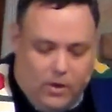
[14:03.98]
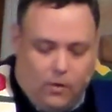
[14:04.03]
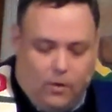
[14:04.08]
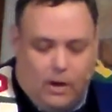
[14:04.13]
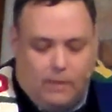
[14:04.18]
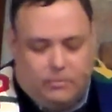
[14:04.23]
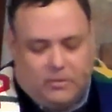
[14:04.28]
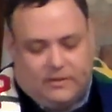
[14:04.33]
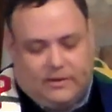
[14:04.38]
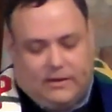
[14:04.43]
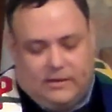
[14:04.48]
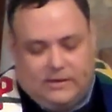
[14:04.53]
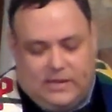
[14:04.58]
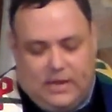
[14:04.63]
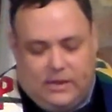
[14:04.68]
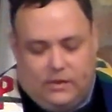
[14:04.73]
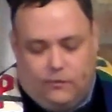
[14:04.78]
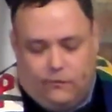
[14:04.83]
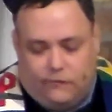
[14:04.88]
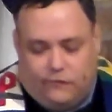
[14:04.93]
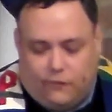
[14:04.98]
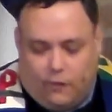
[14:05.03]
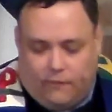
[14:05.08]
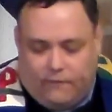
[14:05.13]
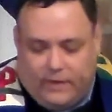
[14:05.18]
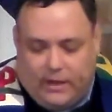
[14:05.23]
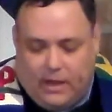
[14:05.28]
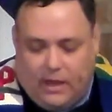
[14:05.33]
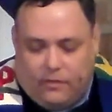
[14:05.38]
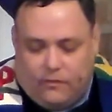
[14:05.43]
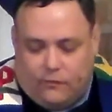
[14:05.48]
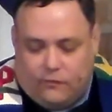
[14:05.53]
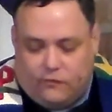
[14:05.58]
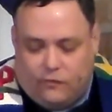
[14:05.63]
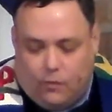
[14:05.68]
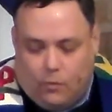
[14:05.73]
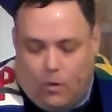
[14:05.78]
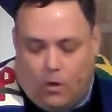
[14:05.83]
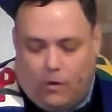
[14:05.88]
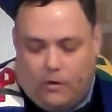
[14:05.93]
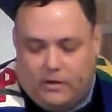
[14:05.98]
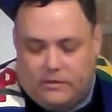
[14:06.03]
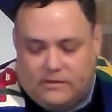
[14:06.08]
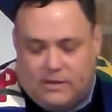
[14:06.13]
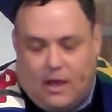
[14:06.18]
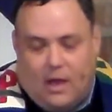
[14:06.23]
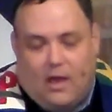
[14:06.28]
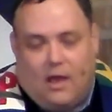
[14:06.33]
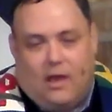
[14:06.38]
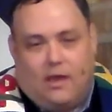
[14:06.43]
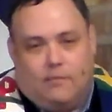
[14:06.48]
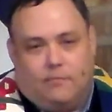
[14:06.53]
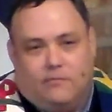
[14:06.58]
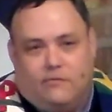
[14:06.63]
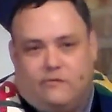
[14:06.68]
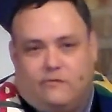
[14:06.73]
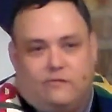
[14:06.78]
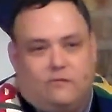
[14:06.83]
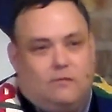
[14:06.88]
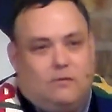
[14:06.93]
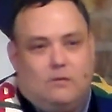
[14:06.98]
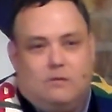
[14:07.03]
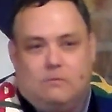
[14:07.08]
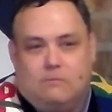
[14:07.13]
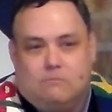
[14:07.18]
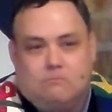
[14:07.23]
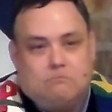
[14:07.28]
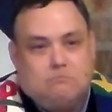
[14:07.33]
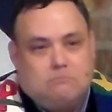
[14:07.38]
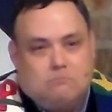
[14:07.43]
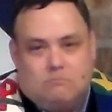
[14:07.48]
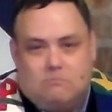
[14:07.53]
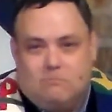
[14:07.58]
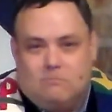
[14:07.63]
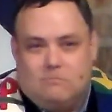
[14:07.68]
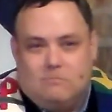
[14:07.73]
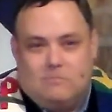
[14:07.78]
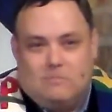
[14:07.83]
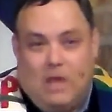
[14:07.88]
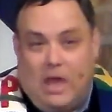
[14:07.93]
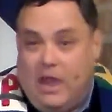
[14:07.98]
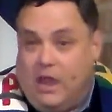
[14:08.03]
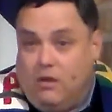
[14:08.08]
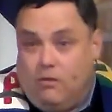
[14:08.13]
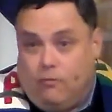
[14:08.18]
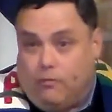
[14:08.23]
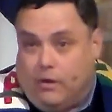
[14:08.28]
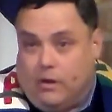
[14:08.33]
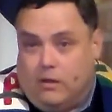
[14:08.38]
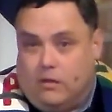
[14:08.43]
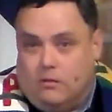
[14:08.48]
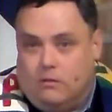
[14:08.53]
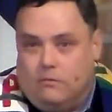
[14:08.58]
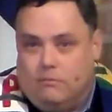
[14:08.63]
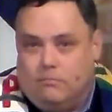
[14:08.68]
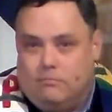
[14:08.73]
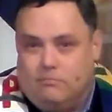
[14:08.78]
we are able to continue serving others who are at times angry